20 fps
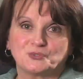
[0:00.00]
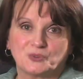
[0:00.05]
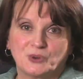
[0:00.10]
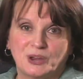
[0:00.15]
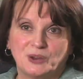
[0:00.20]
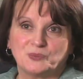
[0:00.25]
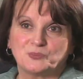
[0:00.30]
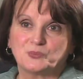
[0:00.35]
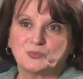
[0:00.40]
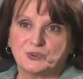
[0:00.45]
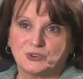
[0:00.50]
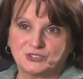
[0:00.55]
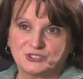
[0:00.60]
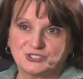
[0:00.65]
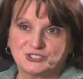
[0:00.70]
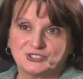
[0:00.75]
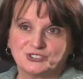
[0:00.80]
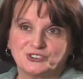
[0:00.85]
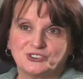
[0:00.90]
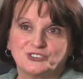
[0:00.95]
great
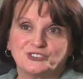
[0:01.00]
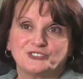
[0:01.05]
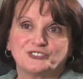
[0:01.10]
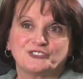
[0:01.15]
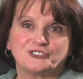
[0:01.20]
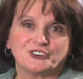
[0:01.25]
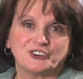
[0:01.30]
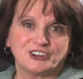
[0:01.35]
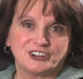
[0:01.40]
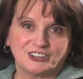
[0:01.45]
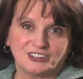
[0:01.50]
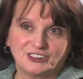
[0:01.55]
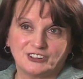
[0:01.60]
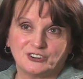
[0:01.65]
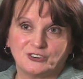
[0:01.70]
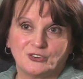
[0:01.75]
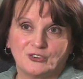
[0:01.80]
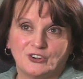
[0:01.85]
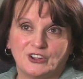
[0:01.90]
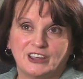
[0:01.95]
printer for
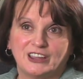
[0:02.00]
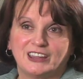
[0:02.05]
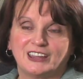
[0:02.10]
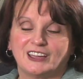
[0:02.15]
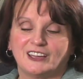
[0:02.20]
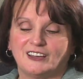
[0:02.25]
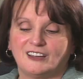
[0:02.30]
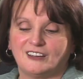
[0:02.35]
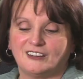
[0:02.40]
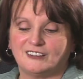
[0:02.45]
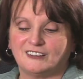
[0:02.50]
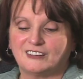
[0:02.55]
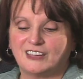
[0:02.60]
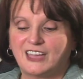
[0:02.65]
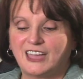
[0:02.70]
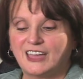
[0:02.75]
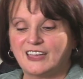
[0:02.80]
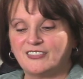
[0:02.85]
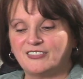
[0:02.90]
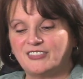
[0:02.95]
Illinois,
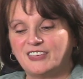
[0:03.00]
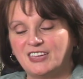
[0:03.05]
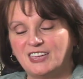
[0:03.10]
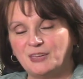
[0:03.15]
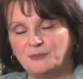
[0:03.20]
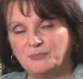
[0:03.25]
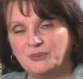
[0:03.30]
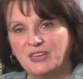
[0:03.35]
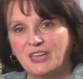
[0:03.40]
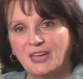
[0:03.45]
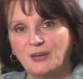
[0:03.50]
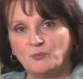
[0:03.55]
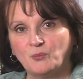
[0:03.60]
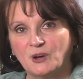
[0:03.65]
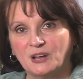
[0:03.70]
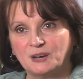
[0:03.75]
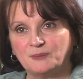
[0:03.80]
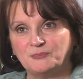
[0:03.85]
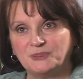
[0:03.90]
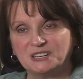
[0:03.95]
and the EPA
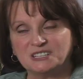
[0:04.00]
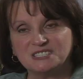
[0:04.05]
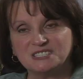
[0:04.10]
wanted me to